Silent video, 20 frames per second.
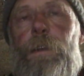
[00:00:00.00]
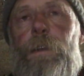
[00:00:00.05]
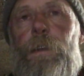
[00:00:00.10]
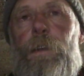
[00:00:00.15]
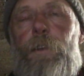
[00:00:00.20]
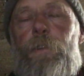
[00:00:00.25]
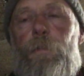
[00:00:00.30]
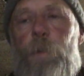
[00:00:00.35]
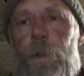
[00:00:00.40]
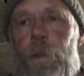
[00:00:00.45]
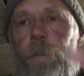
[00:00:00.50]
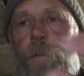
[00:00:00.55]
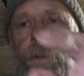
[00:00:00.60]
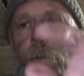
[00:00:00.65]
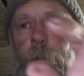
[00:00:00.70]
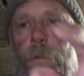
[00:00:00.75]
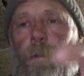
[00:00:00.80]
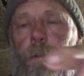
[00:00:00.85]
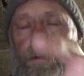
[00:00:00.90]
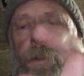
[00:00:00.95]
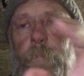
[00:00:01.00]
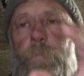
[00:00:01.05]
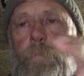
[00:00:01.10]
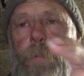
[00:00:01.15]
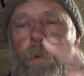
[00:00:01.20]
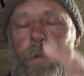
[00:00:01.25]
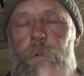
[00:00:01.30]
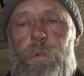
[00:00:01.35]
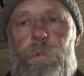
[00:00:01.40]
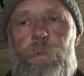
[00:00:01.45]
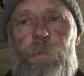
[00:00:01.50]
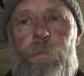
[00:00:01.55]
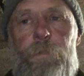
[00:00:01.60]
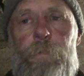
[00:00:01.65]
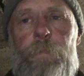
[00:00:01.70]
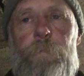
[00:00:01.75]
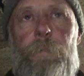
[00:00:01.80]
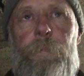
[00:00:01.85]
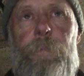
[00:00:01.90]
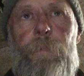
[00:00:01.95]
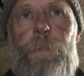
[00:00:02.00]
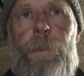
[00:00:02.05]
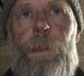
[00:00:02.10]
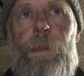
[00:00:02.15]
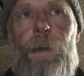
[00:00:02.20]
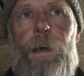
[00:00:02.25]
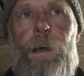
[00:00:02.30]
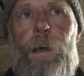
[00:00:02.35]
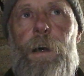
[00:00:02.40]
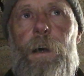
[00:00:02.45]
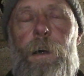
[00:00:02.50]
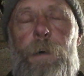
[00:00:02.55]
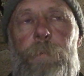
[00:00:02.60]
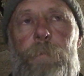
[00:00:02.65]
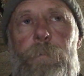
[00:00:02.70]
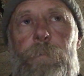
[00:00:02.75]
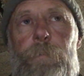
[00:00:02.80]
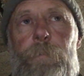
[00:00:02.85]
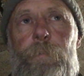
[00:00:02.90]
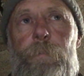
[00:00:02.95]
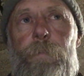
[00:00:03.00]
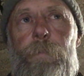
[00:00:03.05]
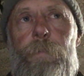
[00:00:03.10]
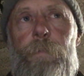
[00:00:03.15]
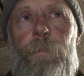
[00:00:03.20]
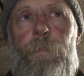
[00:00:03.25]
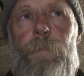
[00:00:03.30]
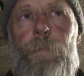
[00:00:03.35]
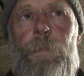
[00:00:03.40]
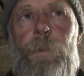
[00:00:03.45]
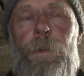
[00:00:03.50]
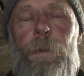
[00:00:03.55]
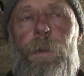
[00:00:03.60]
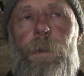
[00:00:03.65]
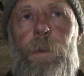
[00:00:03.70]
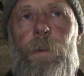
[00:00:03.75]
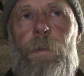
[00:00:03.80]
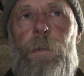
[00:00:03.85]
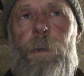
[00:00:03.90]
as well as the little dimples, you